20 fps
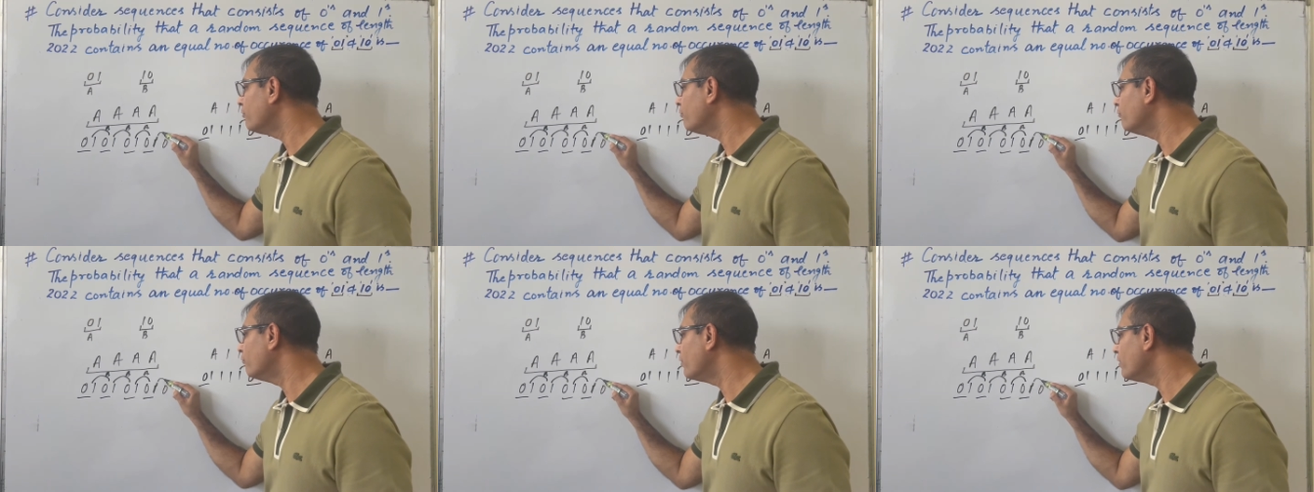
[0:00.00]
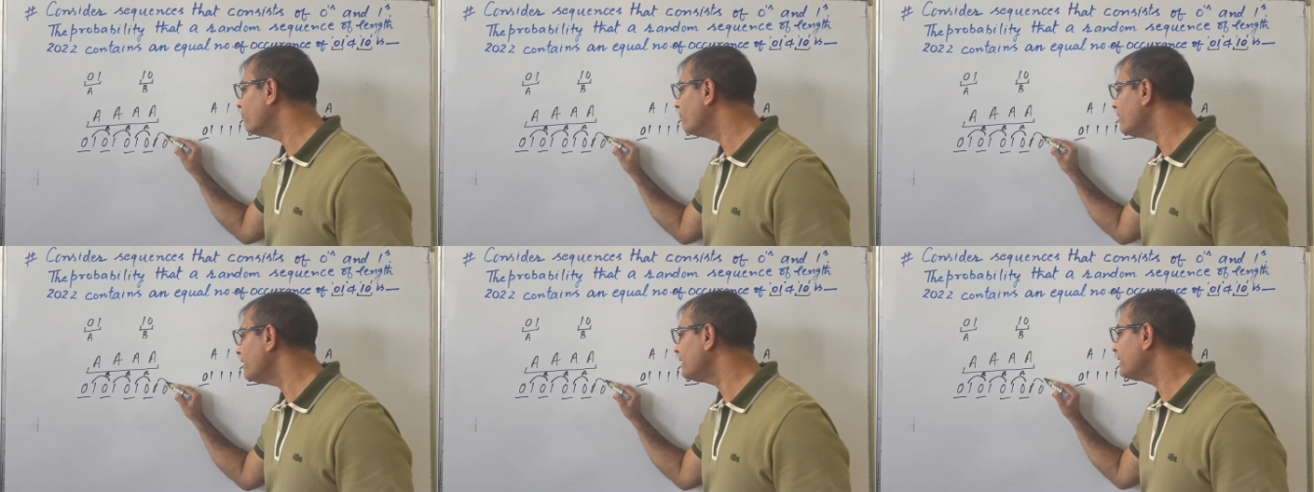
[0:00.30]
We
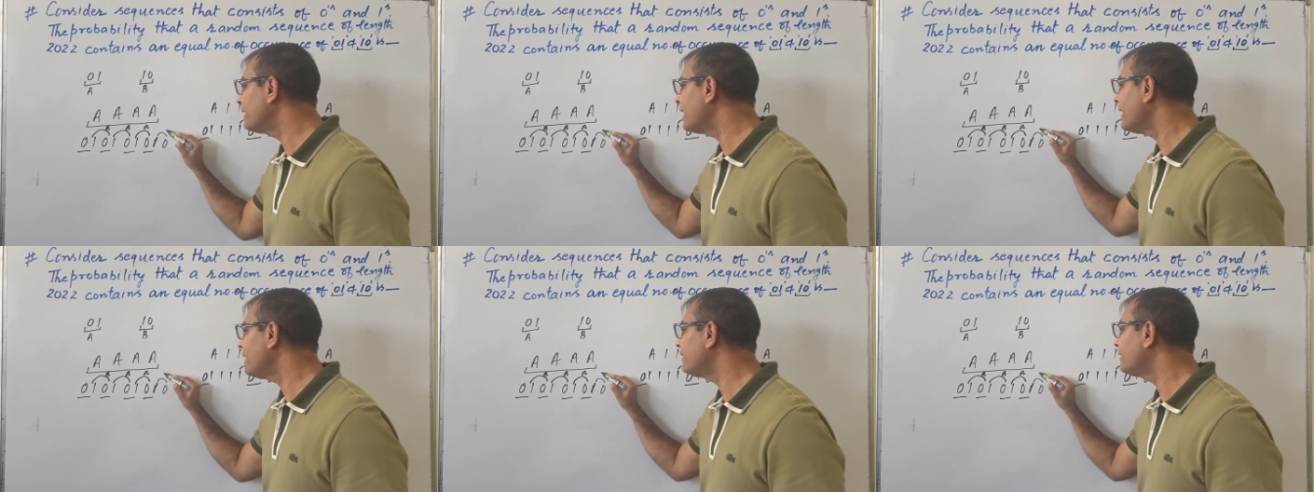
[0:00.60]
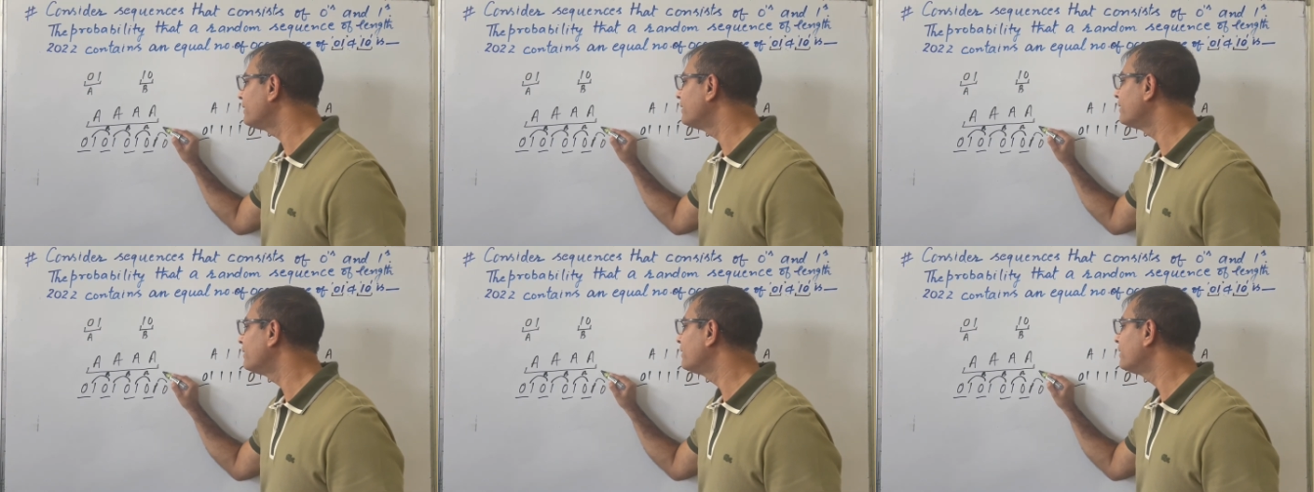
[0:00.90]
will
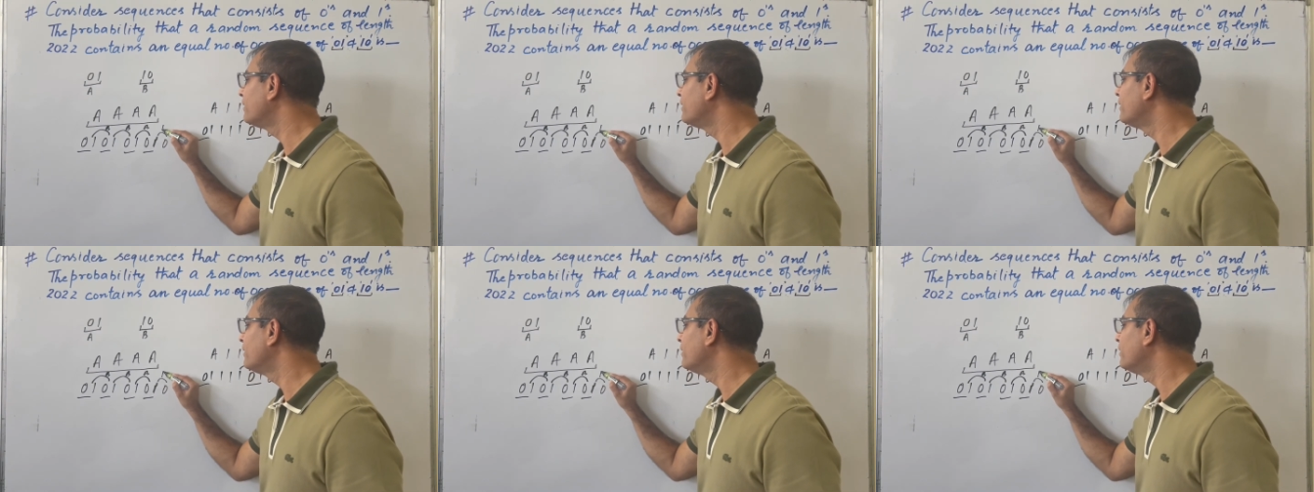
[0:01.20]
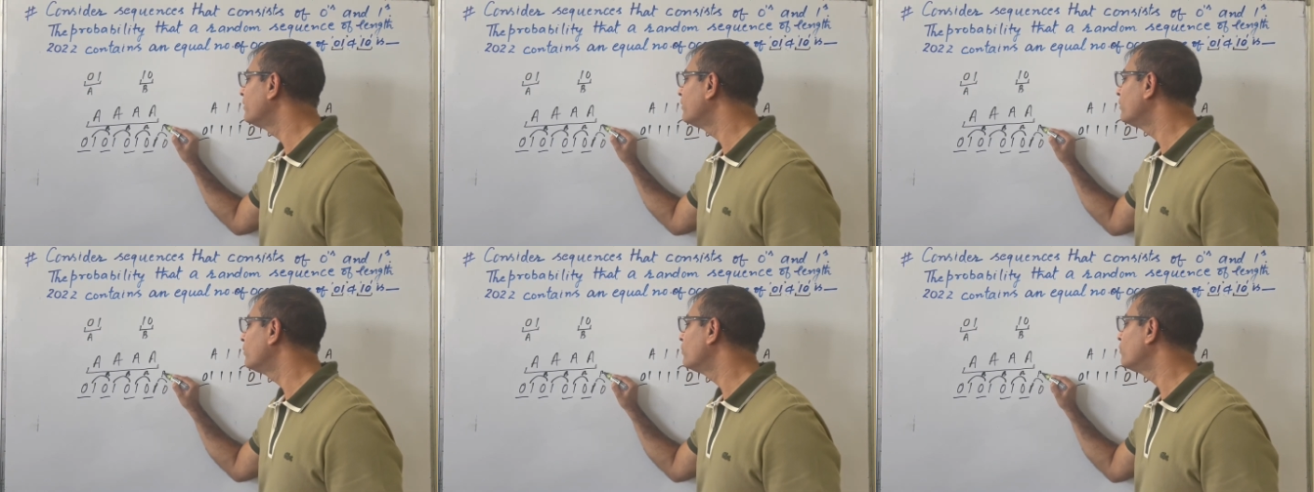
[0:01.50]
get
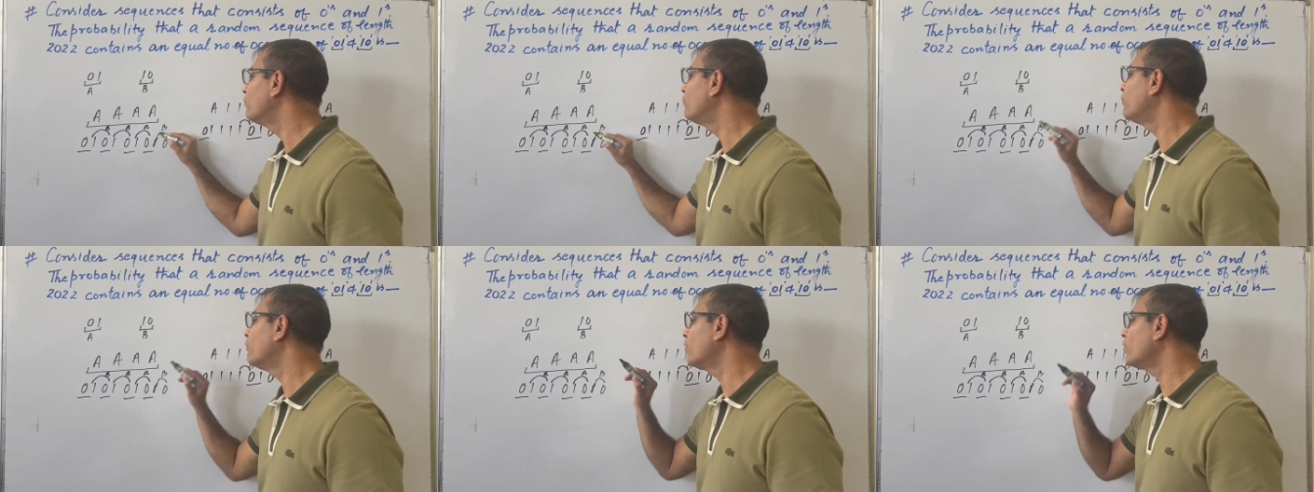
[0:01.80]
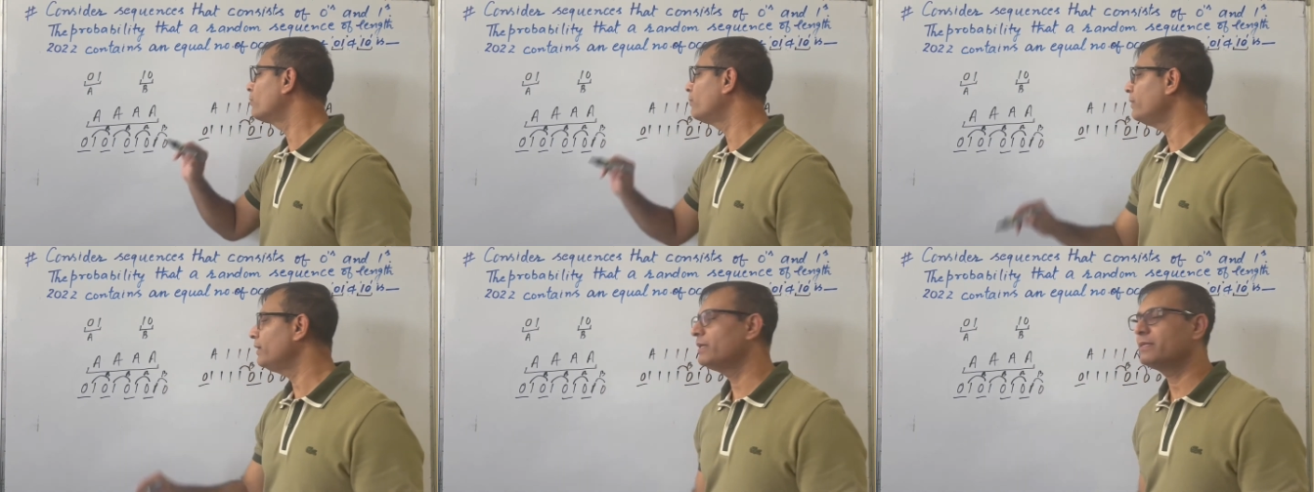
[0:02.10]
4
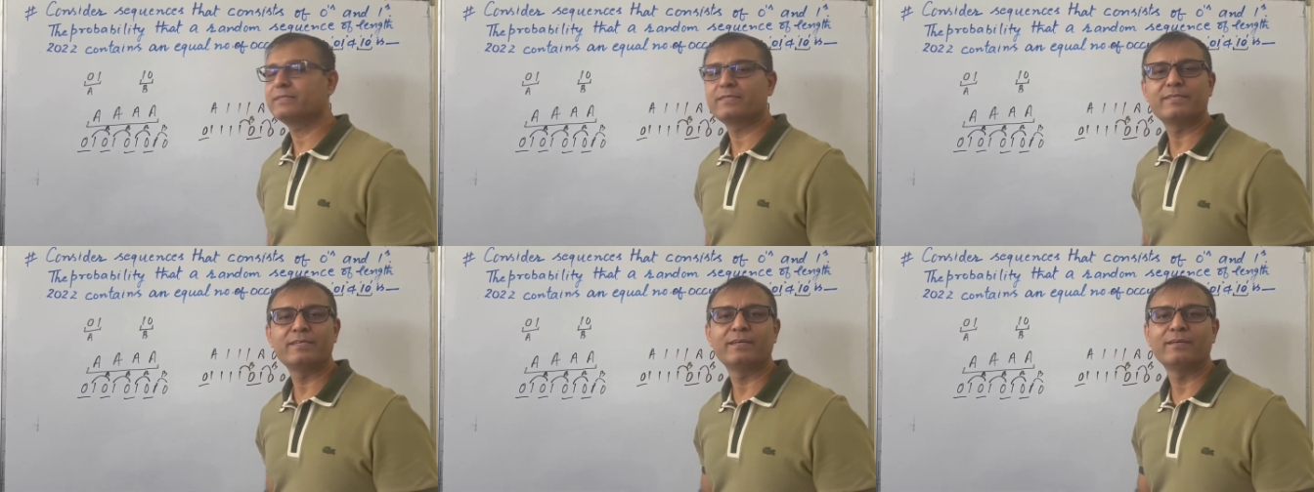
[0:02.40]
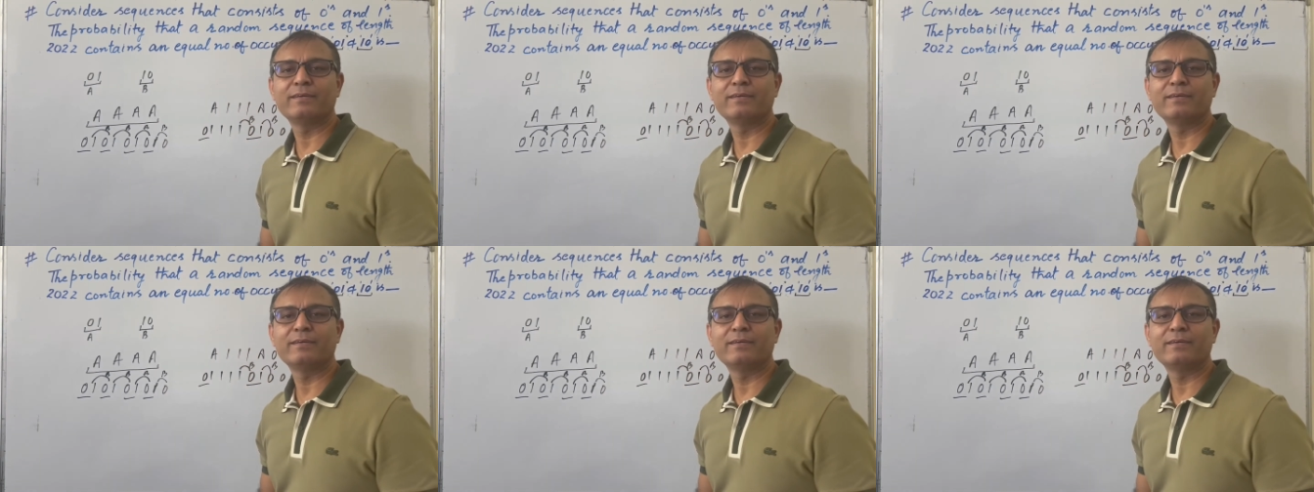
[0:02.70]
B's.